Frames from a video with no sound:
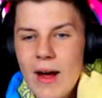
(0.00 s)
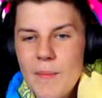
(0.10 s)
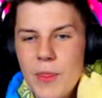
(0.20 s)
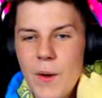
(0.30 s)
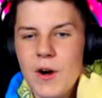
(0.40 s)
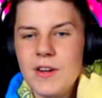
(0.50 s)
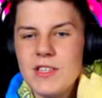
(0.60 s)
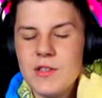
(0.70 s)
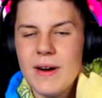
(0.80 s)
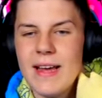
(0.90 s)
grab those
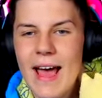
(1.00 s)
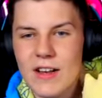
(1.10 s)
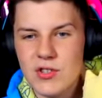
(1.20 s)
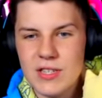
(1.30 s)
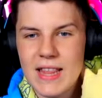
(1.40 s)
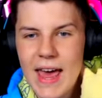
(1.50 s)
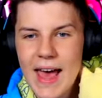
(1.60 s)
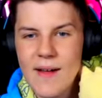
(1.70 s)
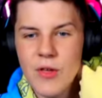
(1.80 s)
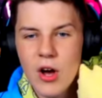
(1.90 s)
three extras
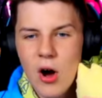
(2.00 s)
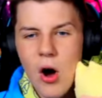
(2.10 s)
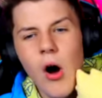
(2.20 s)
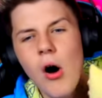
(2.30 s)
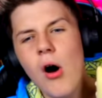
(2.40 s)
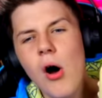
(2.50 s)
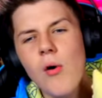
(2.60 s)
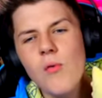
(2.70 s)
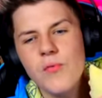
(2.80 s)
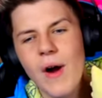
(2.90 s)
there.
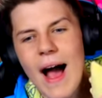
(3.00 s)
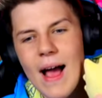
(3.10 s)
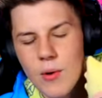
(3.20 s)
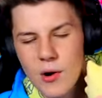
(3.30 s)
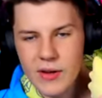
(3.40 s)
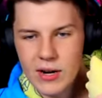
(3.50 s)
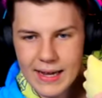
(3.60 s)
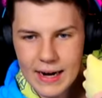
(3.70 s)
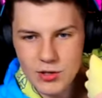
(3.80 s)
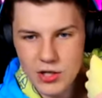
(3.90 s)
All right, where are we going to
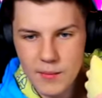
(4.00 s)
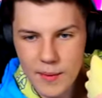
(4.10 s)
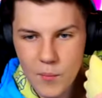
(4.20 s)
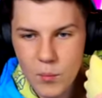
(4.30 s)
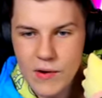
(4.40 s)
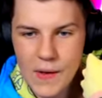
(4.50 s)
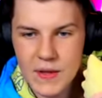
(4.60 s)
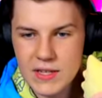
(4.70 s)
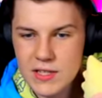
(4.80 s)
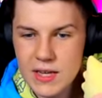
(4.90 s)
get up to? Come on, we've got
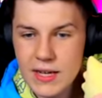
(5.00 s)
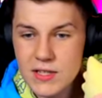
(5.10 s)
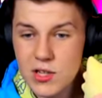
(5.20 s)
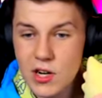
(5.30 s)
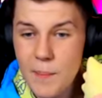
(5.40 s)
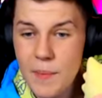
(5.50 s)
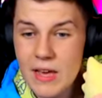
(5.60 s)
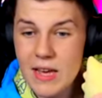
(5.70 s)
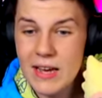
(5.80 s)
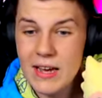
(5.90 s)
this. It's going to
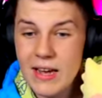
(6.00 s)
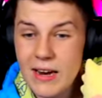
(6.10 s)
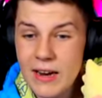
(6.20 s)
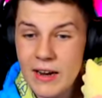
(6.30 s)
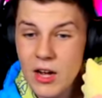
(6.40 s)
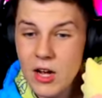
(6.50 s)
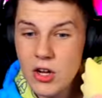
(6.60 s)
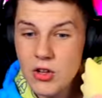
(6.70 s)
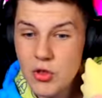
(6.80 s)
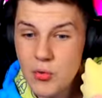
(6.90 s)
be
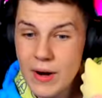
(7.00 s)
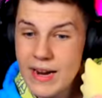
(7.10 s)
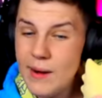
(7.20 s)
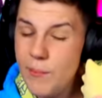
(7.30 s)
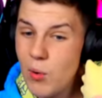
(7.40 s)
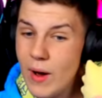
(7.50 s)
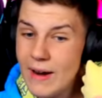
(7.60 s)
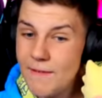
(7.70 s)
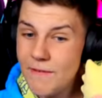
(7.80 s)
3.5,